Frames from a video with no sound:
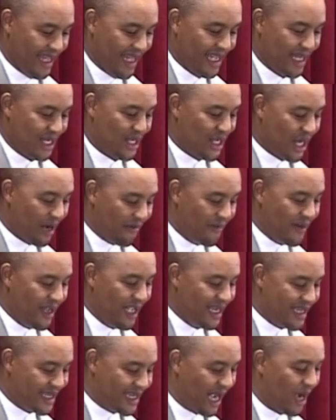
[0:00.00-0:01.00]

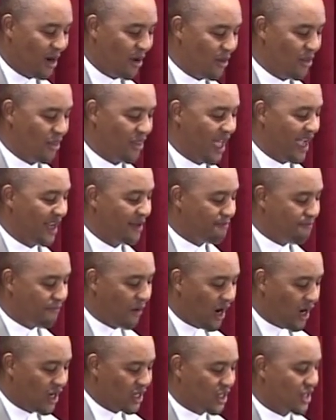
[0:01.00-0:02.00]
shuffling down that
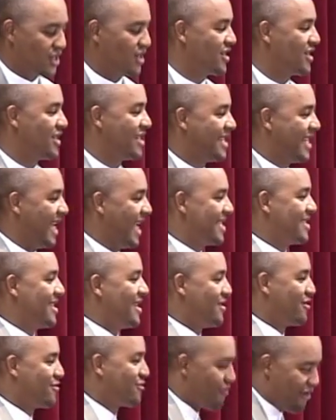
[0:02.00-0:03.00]
parched
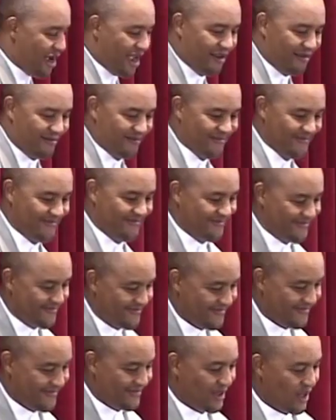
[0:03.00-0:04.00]
desert trail
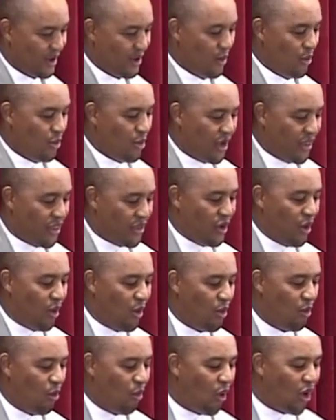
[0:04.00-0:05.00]
with
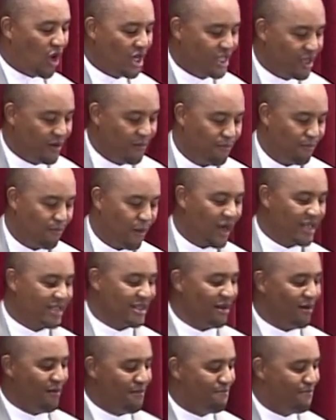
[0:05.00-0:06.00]
your water
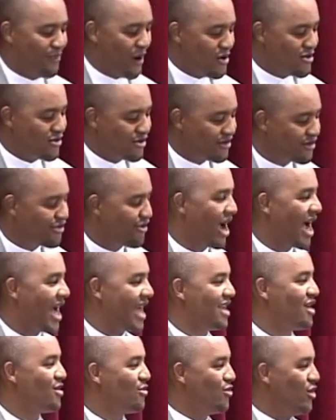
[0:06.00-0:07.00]
bottle bone
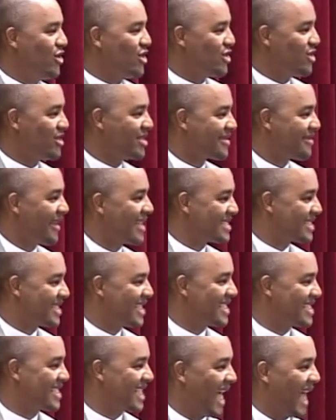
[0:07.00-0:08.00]
dry, would you trust
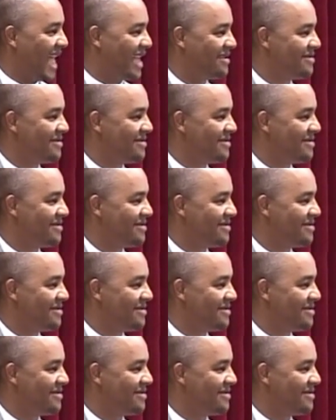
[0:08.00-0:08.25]
this guy?